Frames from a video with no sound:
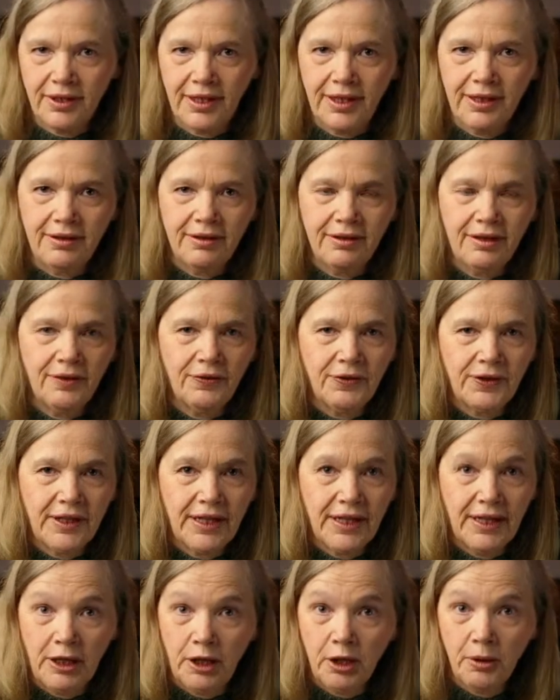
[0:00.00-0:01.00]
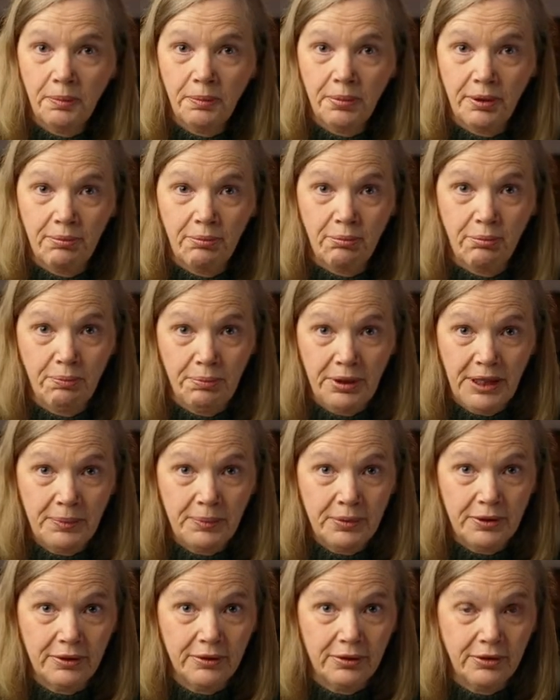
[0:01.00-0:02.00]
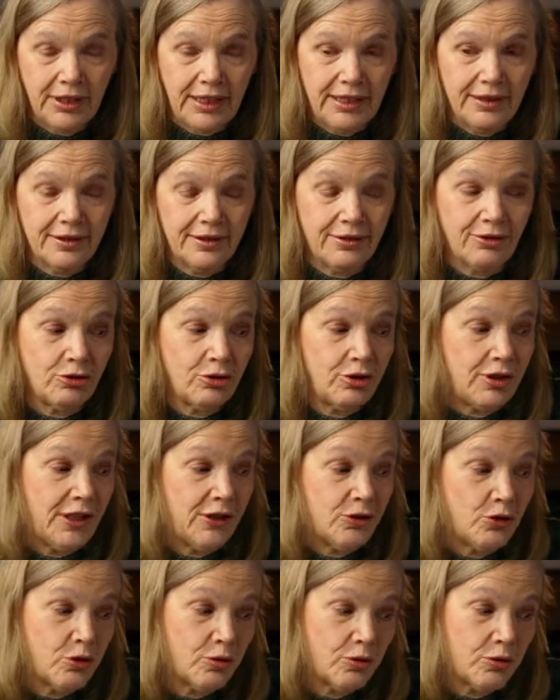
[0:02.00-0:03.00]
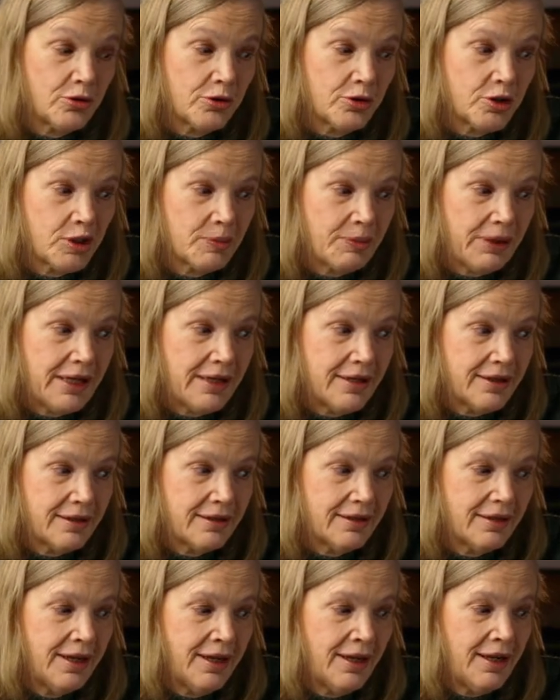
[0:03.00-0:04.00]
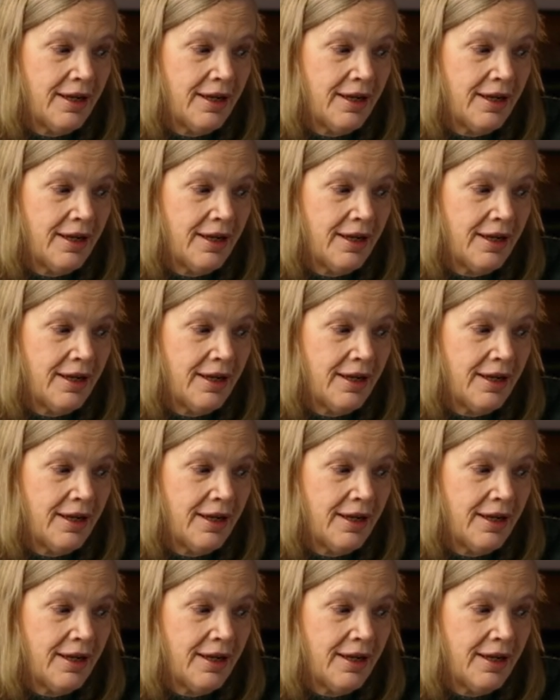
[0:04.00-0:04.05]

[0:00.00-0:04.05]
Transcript: And if it can help people get into their children's space and